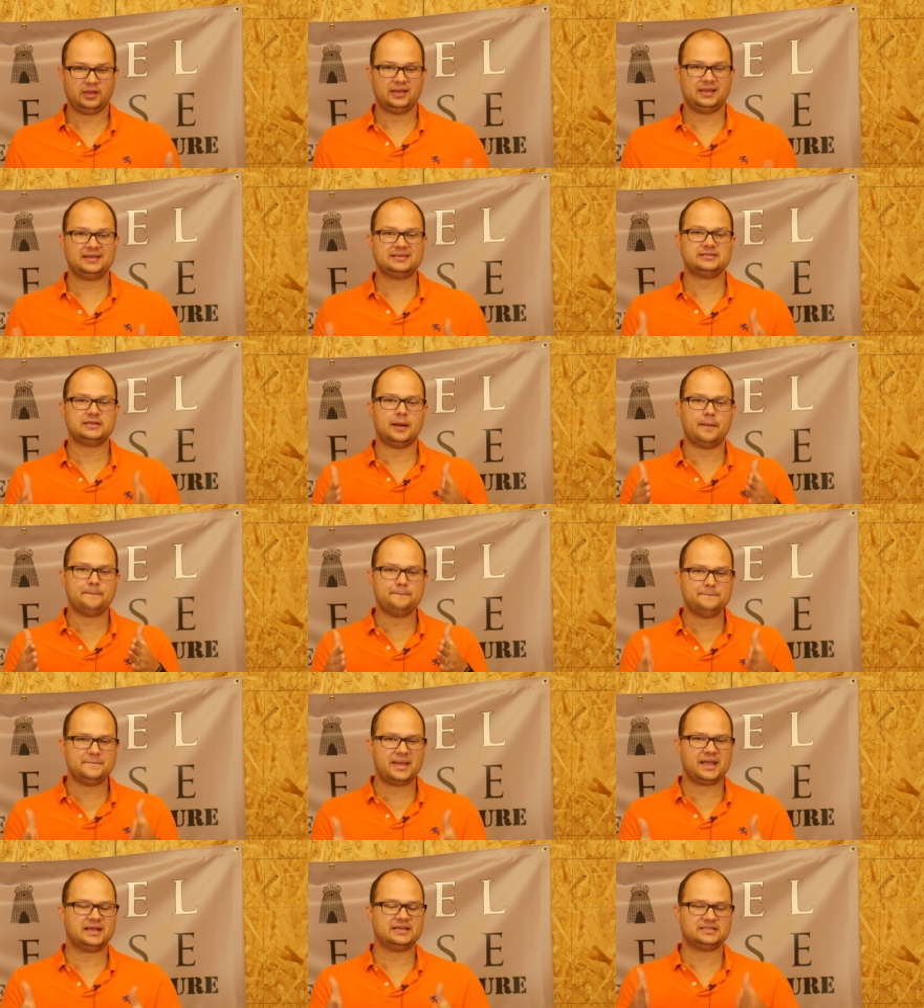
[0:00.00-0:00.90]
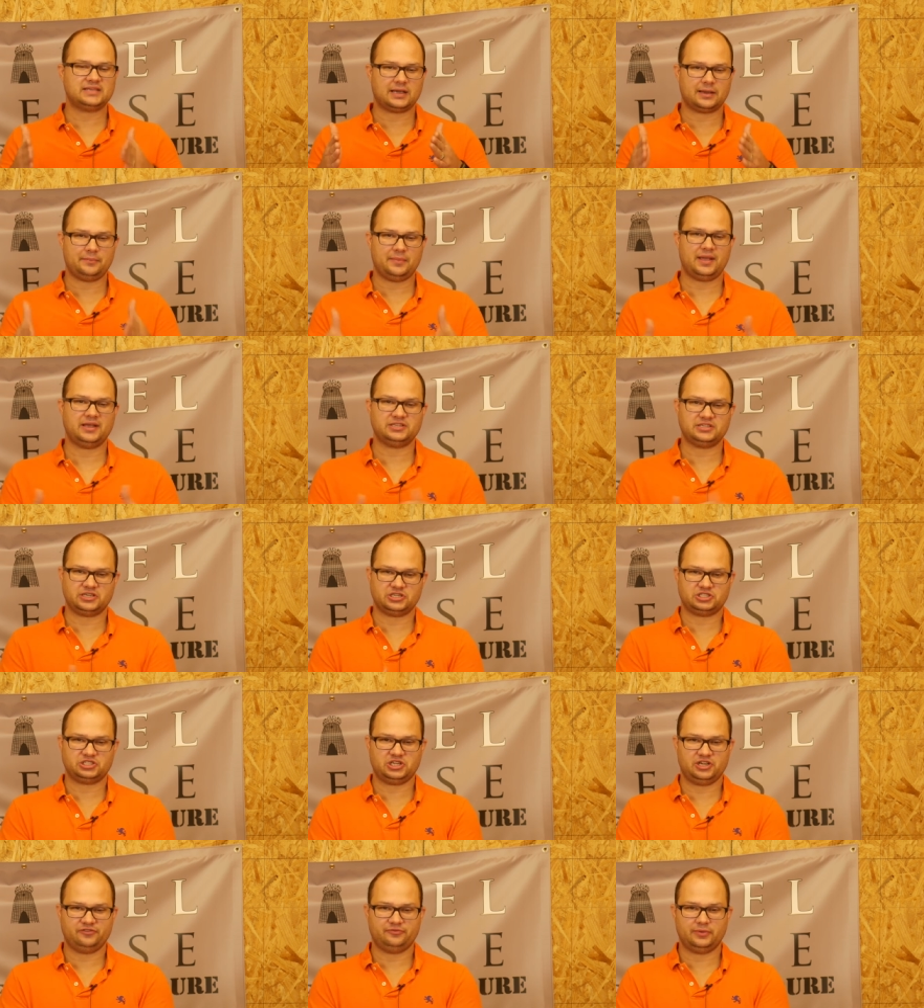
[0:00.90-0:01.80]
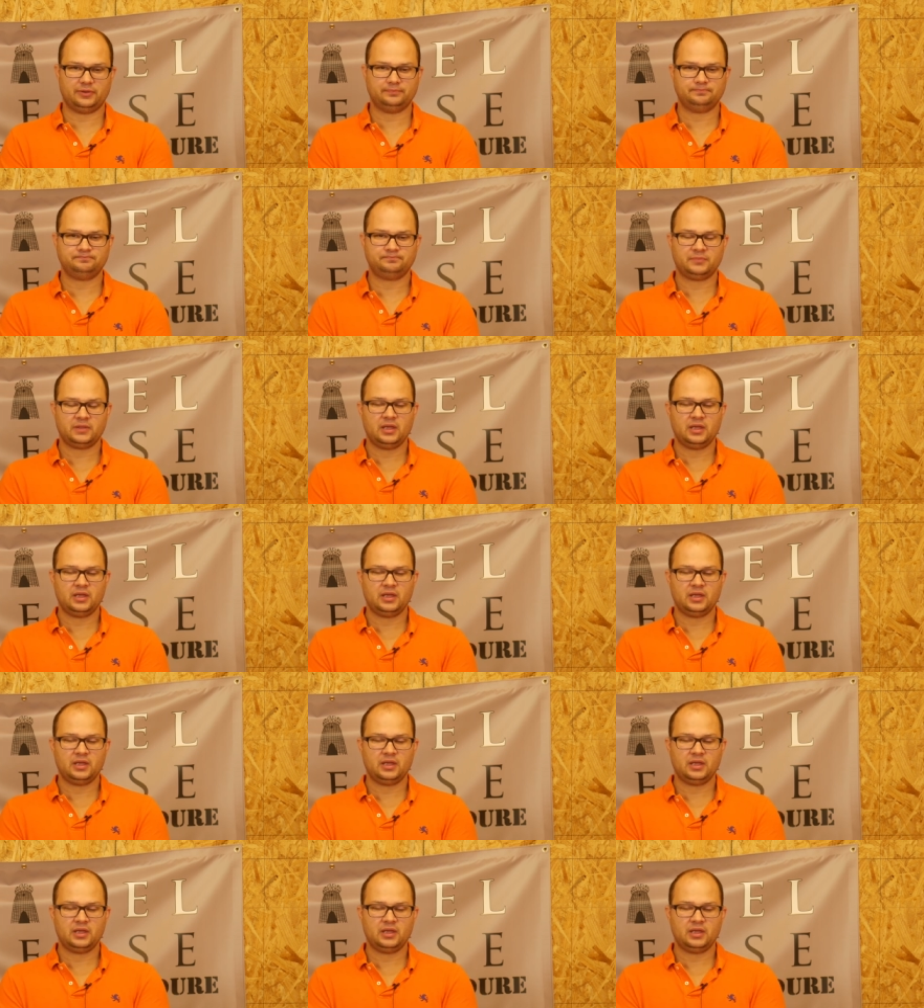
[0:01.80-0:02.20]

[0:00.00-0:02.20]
is an amazing, amazing achievement.